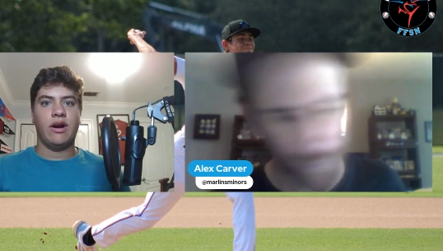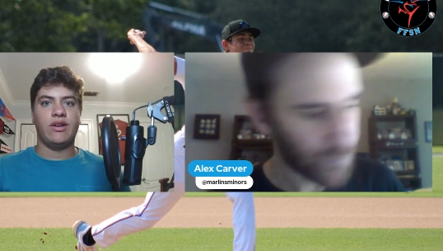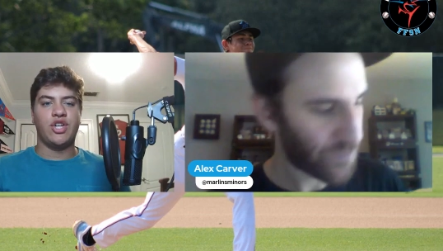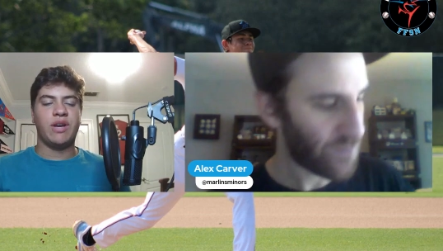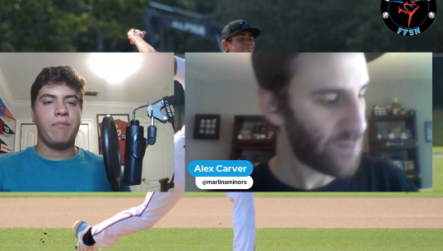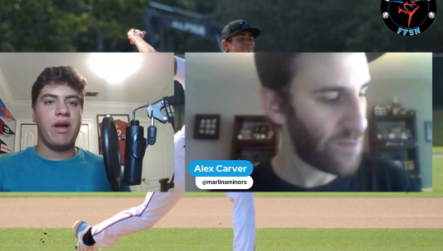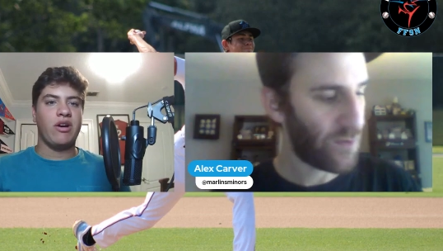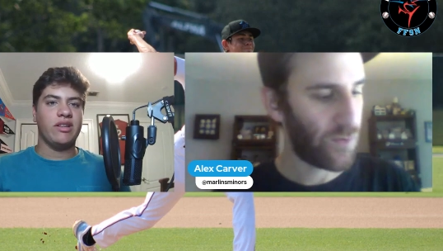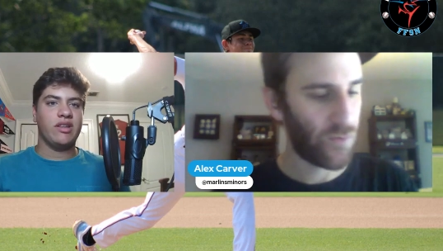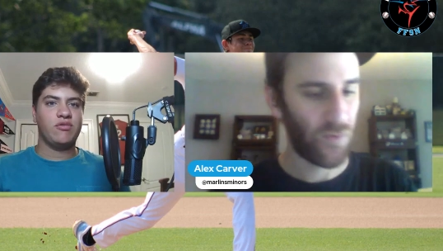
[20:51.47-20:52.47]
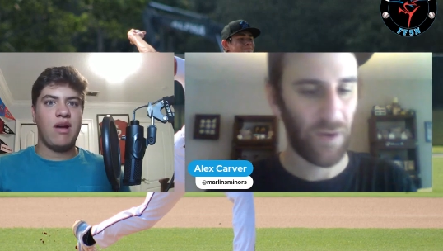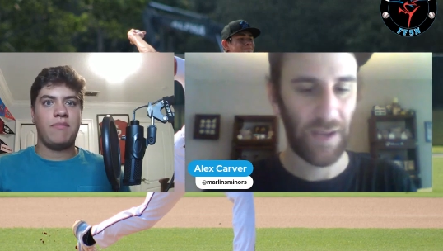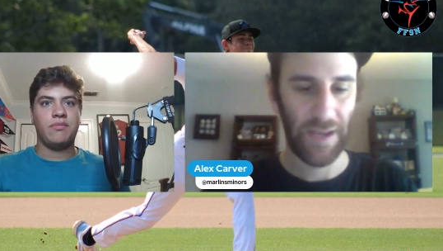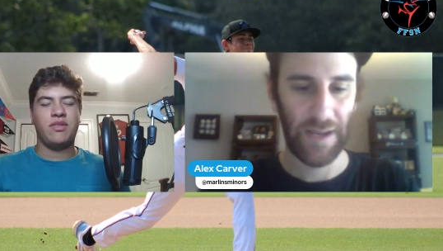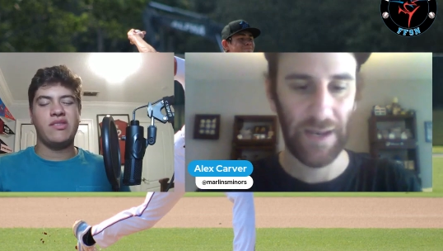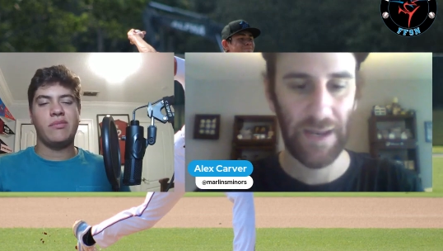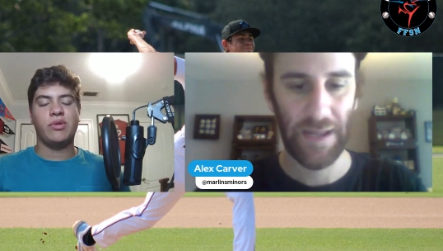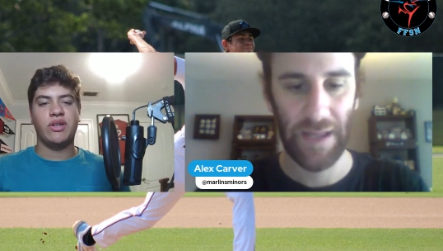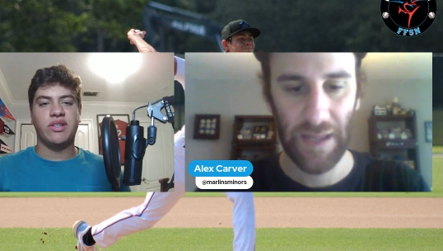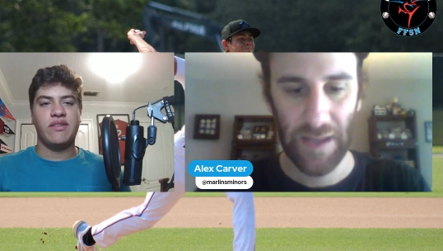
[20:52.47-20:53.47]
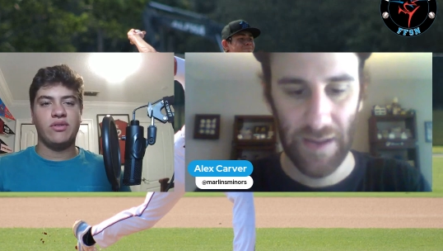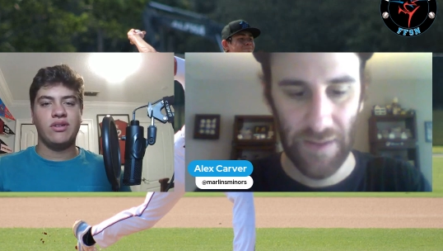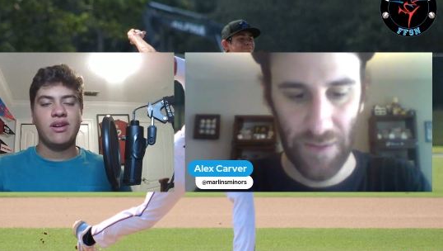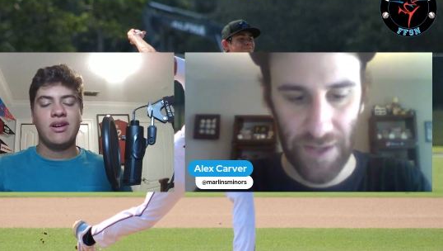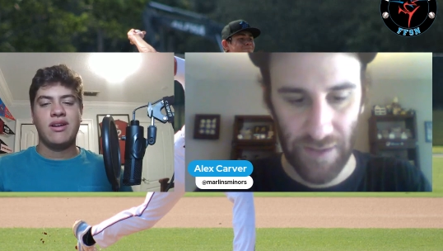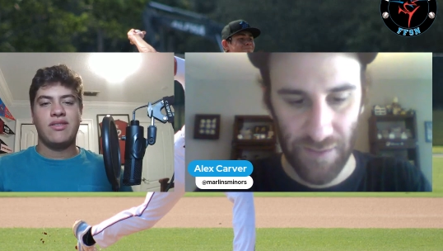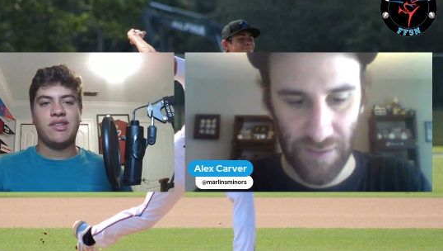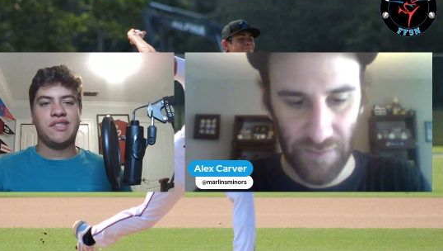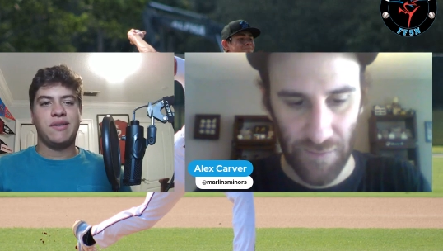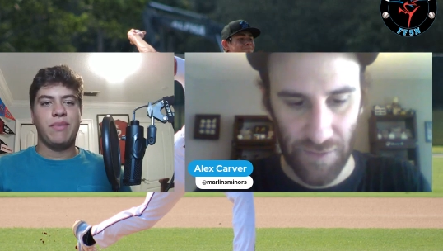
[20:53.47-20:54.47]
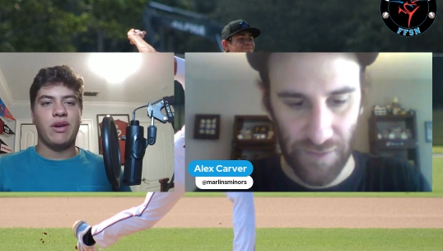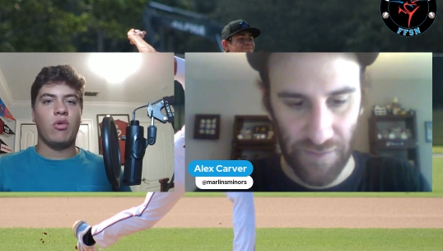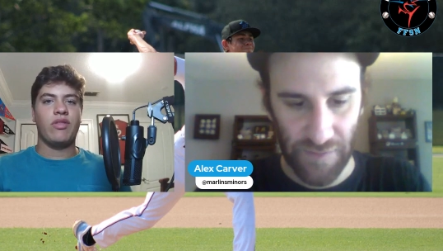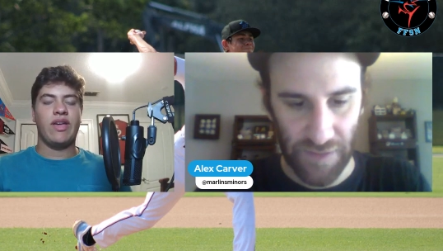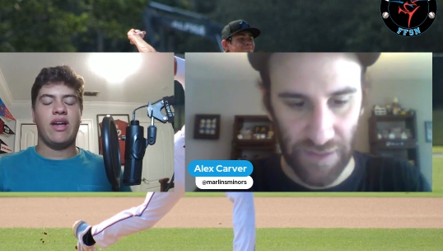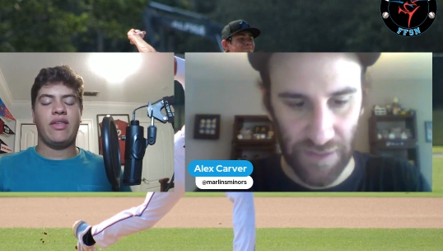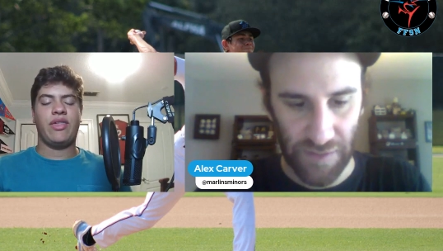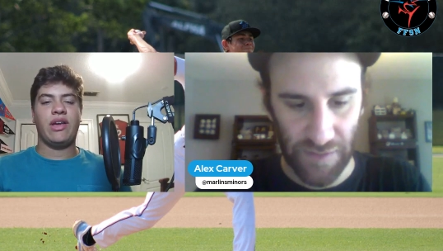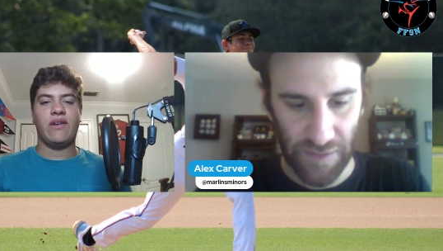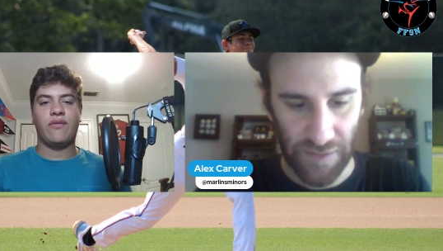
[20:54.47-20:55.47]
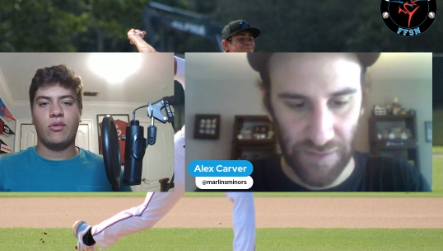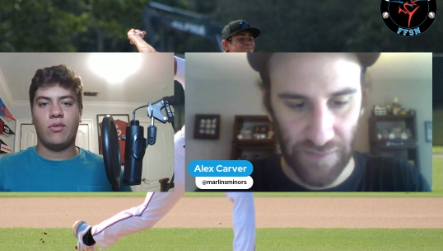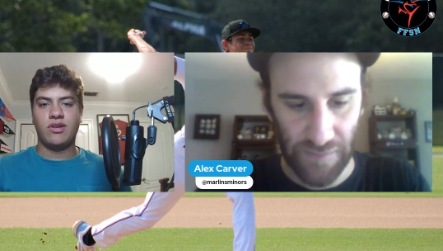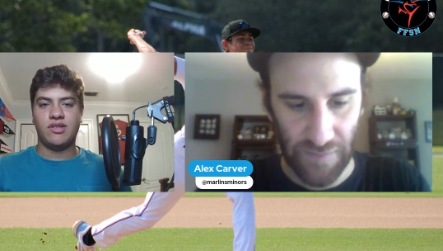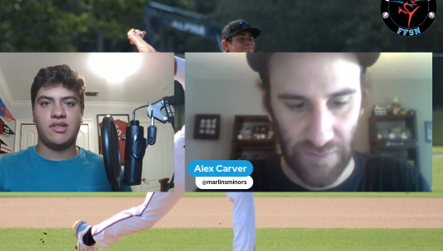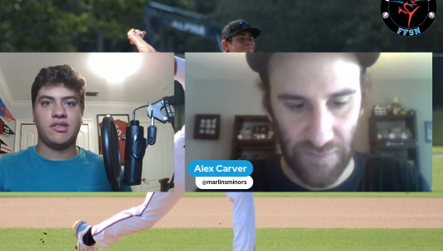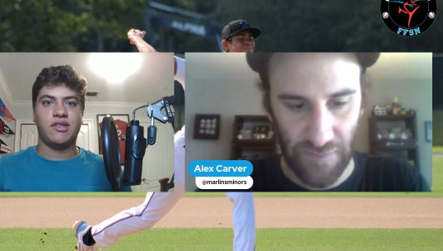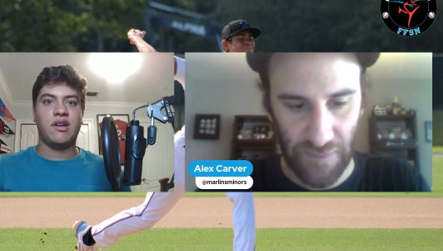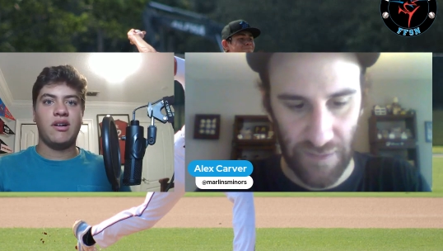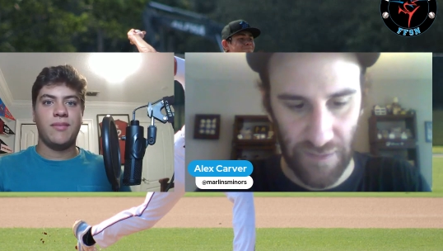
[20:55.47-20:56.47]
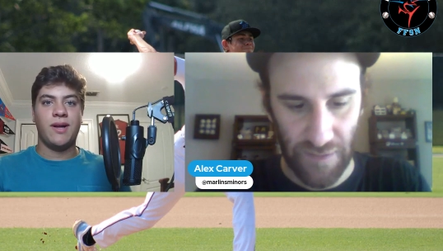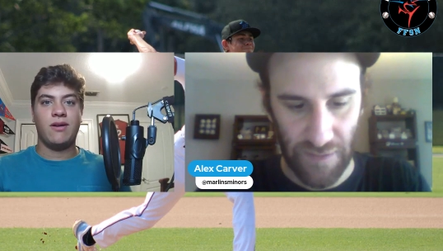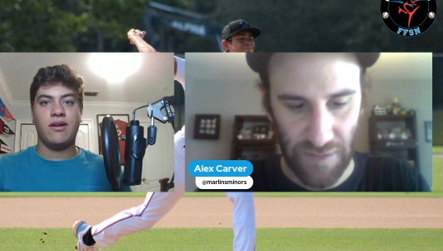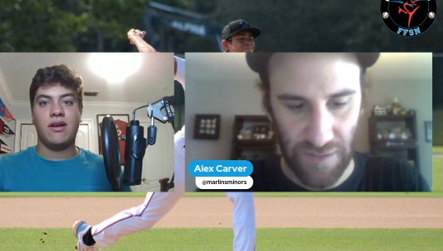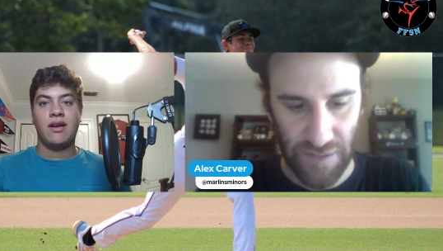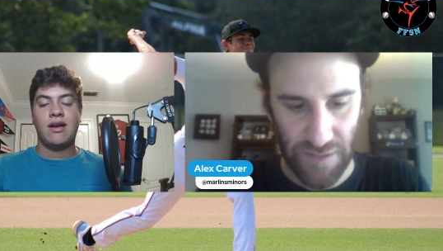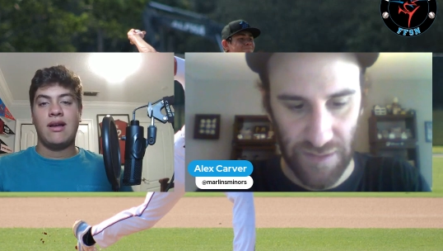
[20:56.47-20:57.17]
Speaker 1: All right. Jacob Berry, let's wrap up double A level. This is the big one that I think everyone wants us to talk about.